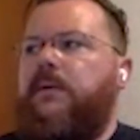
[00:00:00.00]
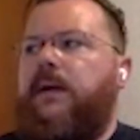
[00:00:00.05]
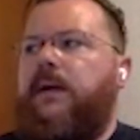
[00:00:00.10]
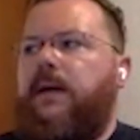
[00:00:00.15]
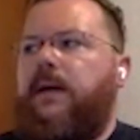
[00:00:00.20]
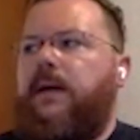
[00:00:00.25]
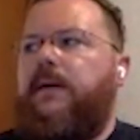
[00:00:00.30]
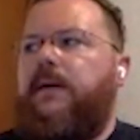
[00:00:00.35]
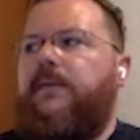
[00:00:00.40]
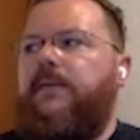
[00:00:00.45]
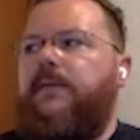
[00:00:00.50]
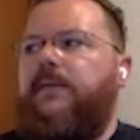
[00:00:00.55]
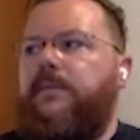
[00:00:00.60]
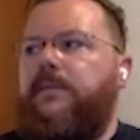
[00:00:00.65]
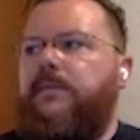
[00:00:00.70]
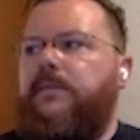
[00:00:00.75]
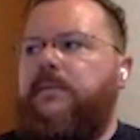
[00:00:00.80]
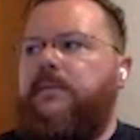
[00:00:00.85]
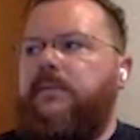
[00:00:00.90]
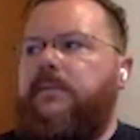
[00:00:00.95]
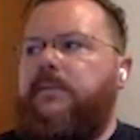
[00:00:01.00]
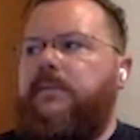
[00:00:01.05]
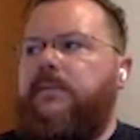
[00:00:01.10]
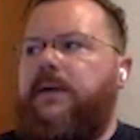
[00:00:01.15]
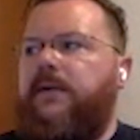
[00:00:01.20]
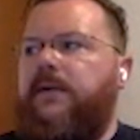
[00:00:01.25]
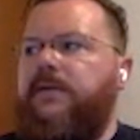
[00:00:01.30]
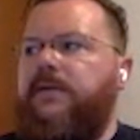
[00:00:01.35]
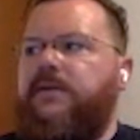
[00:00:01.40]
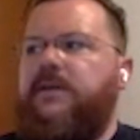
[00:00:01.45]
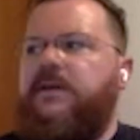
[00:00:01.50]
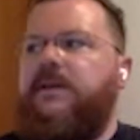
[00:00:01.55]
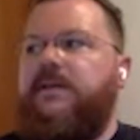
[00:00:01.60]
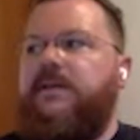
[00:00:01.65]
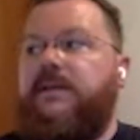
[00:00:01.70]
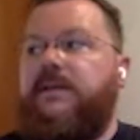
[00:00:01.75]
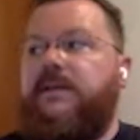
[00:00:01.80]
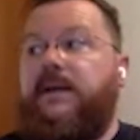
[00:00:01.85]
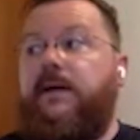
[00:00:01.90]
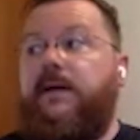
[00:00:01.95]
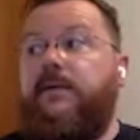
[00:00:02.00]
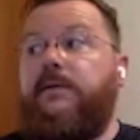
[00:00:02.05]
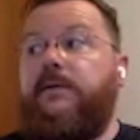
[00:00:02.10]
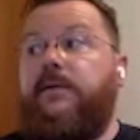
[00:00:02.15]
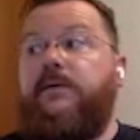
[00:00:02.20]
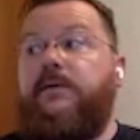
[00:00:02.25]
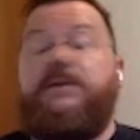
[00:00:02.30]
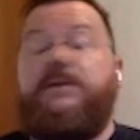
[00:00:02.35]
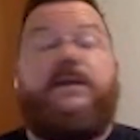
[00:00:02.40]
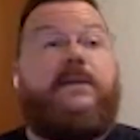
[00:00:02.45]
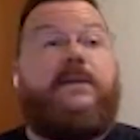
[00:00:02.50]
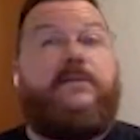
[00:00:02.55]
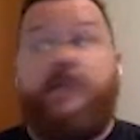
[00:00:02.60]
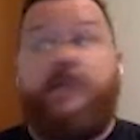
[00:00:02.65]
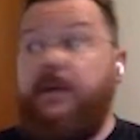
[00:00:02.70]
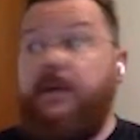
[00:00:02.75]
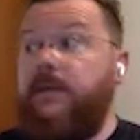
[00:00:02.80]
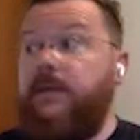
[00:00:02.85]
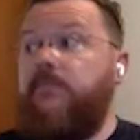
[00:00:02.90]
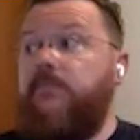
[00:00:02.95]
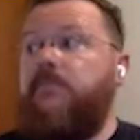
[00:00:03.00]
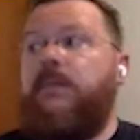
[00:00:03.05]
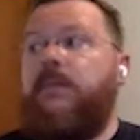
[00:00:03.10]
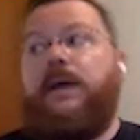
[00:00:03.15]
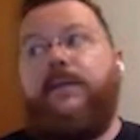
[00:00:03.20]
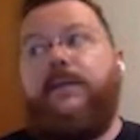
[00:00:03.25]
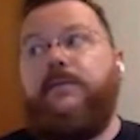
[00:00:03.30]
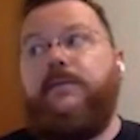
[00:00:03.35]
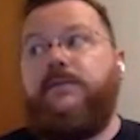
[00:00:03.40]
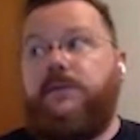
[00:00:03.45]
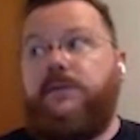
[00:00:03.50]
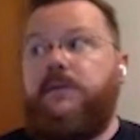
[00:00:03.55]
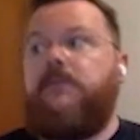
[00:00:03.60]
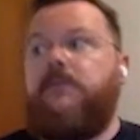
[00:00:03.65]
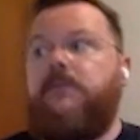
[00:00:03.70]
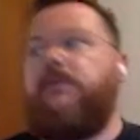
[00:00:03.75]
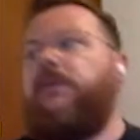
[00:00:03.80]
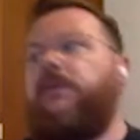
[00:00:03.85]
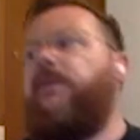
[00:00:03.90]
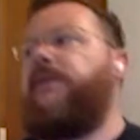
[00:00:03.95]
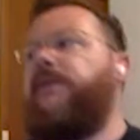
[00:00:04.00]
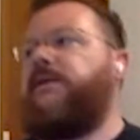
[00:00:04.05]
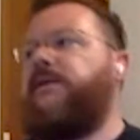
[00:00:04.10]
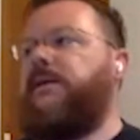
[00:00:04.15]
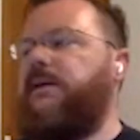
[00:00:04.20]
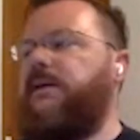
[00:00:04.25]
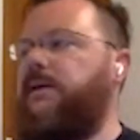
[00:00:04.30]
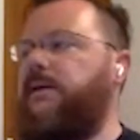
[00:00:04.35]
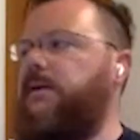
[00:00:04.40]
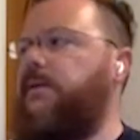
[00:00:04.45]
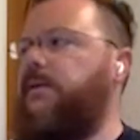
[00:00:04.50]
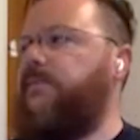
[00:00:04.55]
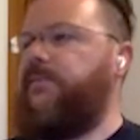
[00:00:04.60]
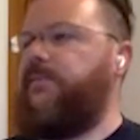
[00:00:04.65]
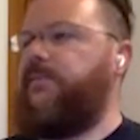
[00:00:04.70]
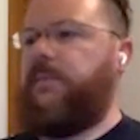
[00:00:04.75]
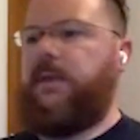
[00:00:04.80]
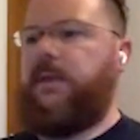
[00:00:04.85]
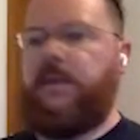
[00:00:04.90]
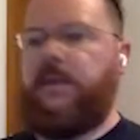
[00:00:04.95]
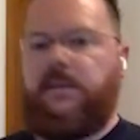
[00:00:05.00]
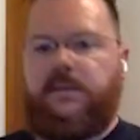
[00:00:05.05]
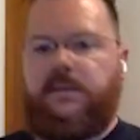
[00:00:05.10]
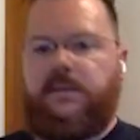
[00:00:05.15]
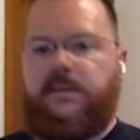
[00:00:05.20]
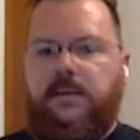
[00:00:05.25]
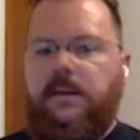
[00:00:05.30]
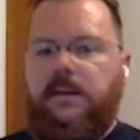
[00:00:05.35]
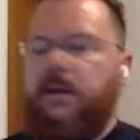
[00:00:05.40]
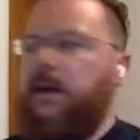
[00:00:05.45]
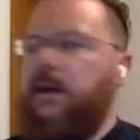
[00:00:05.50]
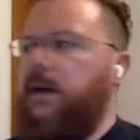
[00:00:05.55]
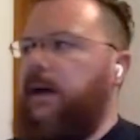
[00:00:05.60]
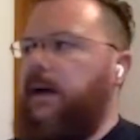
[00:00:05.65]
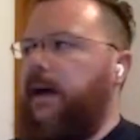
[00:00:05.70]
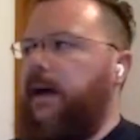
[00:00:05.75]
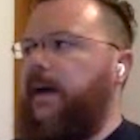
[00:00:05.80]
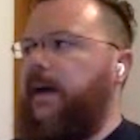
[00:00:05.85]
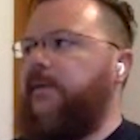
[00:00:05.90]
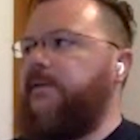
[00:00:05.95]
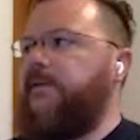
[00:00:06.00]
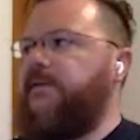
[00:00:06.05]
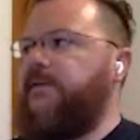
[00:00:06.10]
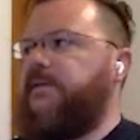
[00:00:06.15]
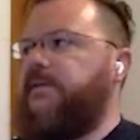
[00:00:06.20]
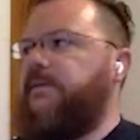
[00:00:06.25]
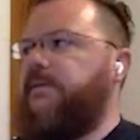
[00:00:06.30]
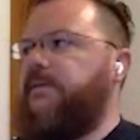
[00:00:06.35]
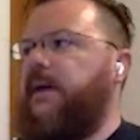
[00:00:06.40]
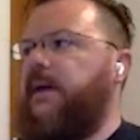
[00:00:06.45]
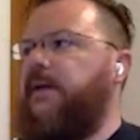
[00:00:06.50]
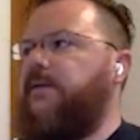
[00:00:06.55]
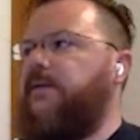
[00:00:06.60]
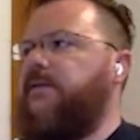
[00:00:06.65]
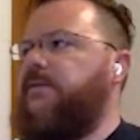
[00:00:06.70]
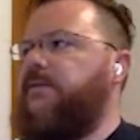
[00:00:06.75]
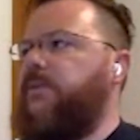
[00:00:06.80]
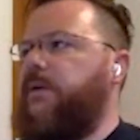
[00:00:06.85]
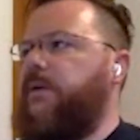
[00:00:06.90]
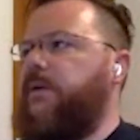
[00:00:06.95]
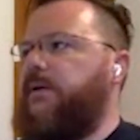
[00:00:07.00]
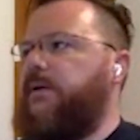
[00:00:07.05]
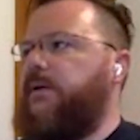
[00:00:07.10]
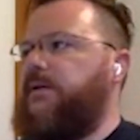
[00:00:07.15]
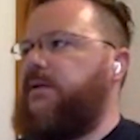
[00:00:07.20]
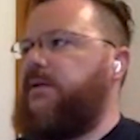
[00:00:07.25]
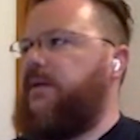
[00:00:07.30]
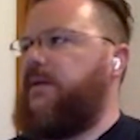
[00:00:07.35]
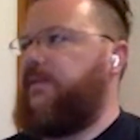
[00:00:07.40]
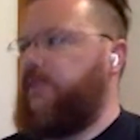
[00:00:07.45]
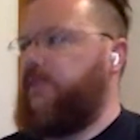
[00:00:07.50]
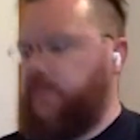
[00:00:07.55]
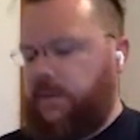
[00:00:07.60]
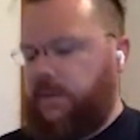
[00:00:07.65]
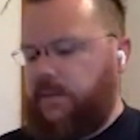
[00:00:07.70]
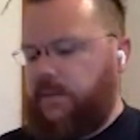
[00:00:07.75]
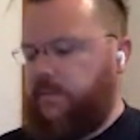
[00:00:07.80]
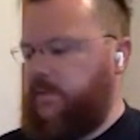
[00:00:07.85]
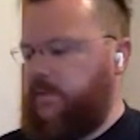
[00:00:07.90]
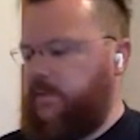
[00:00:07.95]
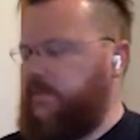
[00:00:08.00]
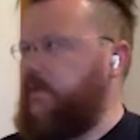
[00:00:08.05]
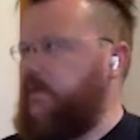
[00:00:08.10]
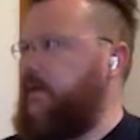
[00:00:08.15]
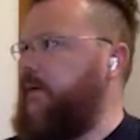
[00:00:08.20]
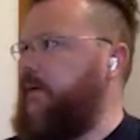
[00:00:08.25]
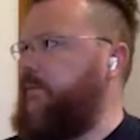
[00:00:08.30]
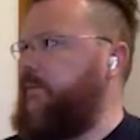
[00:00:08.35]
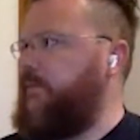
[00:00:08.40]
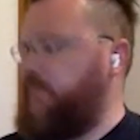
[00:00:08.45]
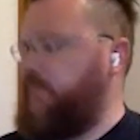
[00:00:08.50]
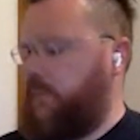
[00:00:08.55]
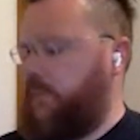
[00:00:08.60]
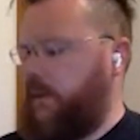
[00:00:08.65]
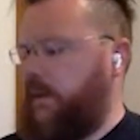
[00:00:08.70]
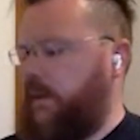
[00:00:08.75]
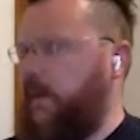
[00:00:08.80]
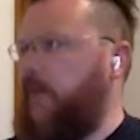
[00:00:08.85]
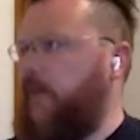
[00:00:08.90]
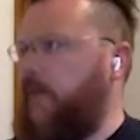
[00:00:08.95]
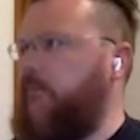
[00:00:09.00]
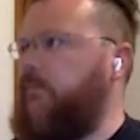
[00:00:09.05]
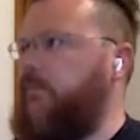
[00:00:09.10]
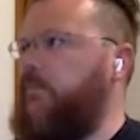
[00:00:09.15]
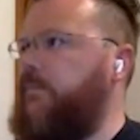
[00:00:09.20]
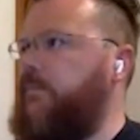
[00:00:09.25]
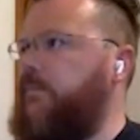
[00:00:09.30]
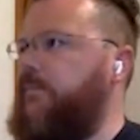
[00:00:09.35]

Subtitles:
Current G is the current Go routine it's running, and G Go ID is. How does this work? Let's have a look at runtime get M.